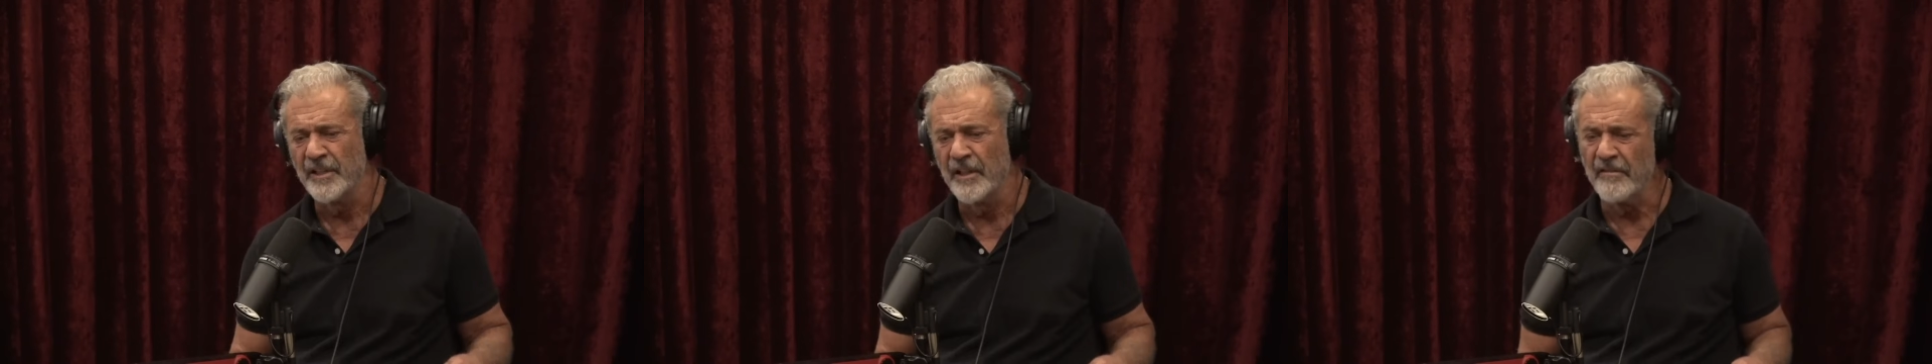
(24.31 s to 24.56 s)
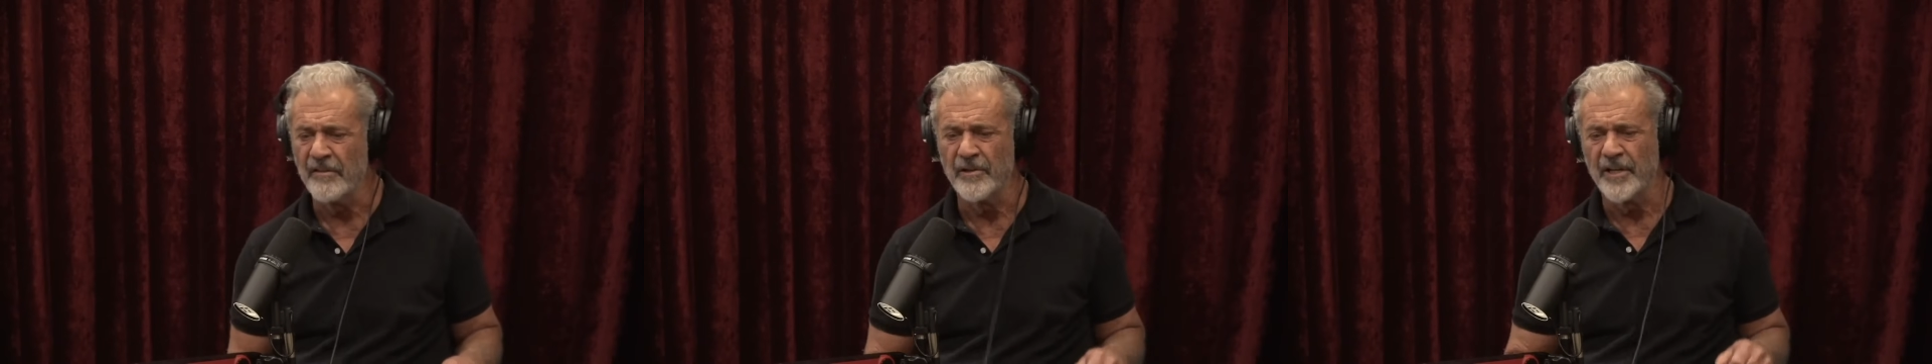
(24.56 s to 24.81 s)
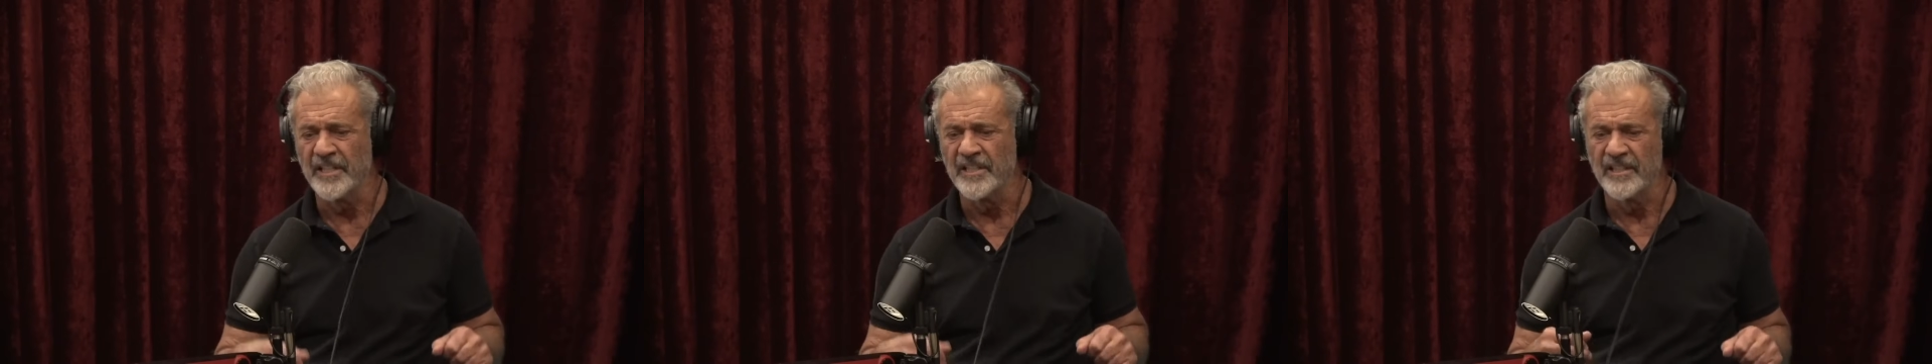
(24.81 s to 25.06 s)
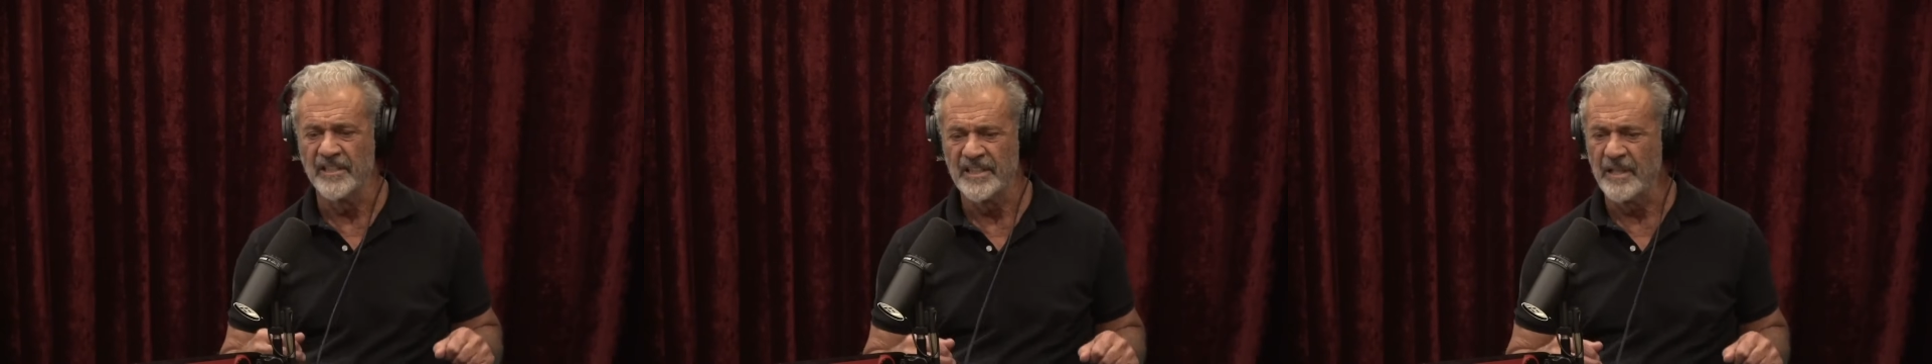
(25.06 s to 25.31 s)
in the
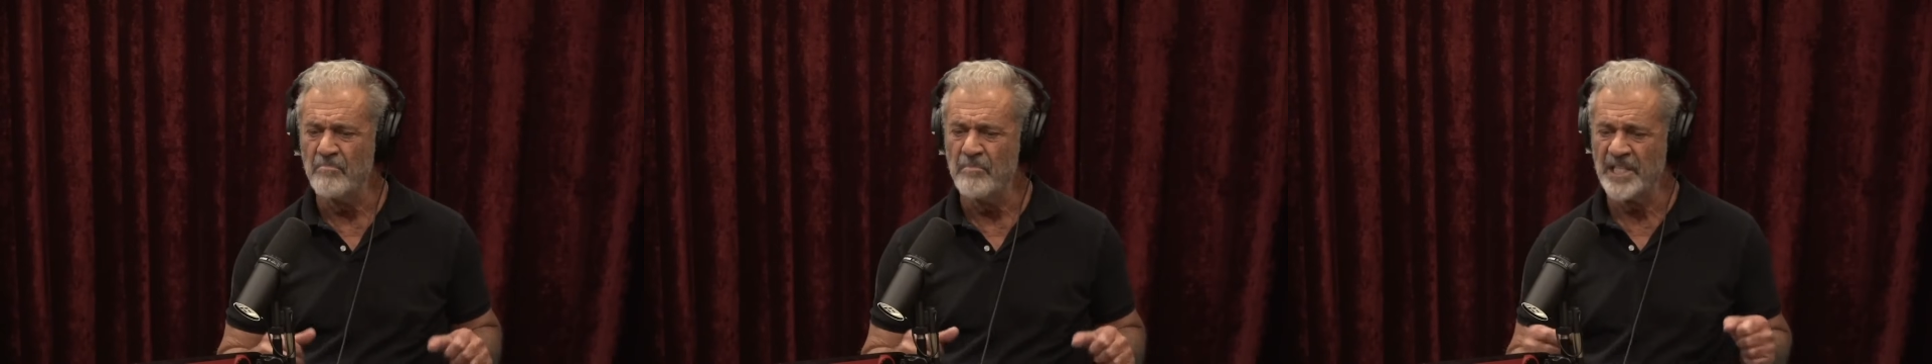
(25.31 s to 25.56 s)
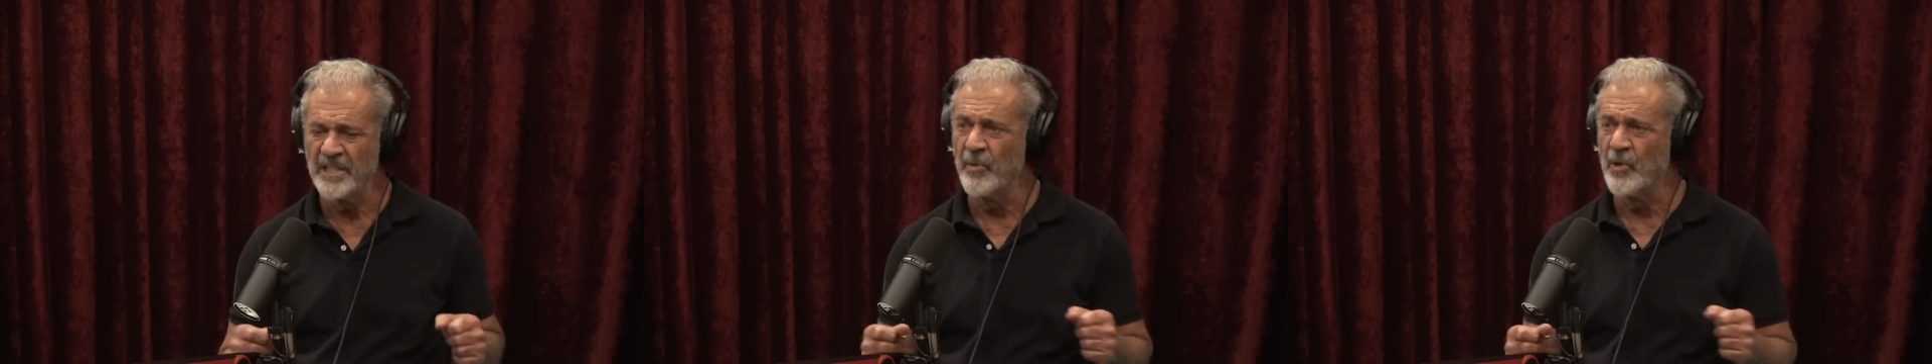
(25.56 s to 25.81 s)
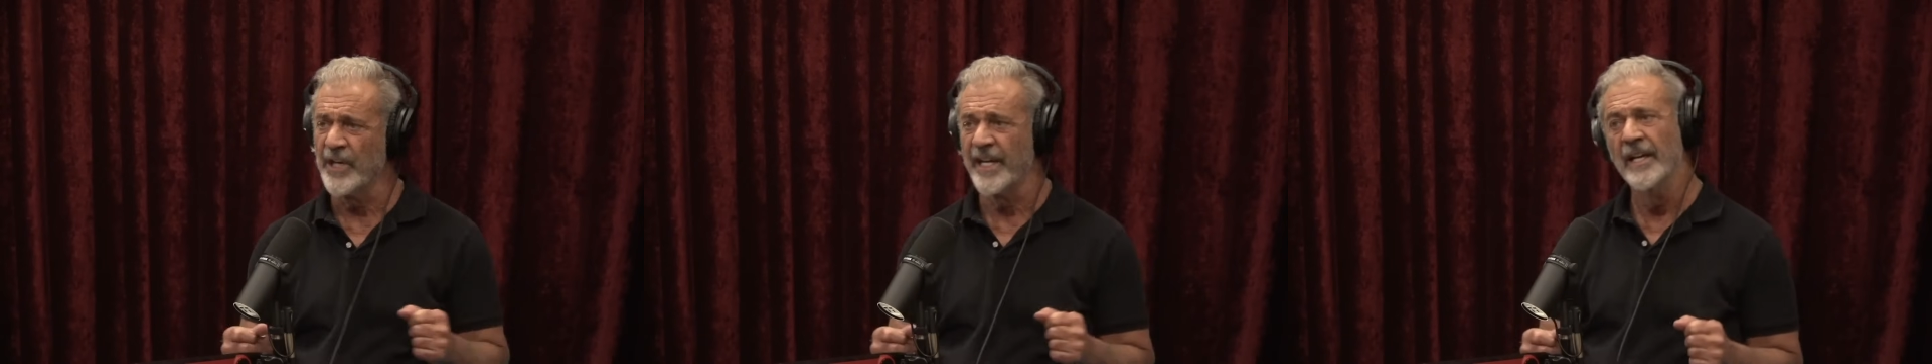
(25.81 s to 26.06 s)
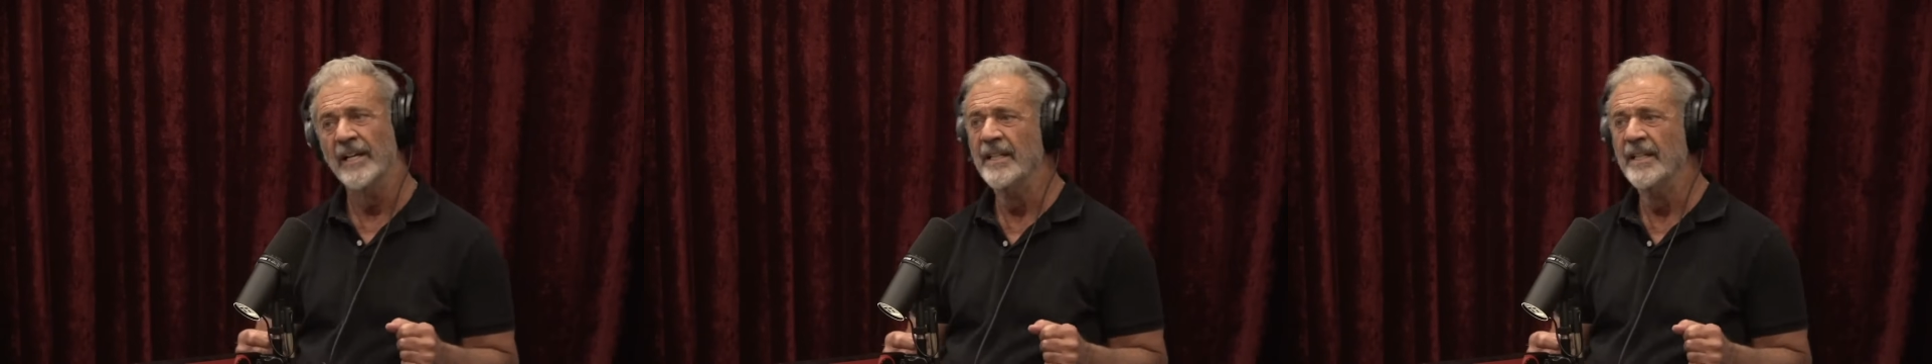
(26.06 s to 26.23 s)
30s, some buzzboy.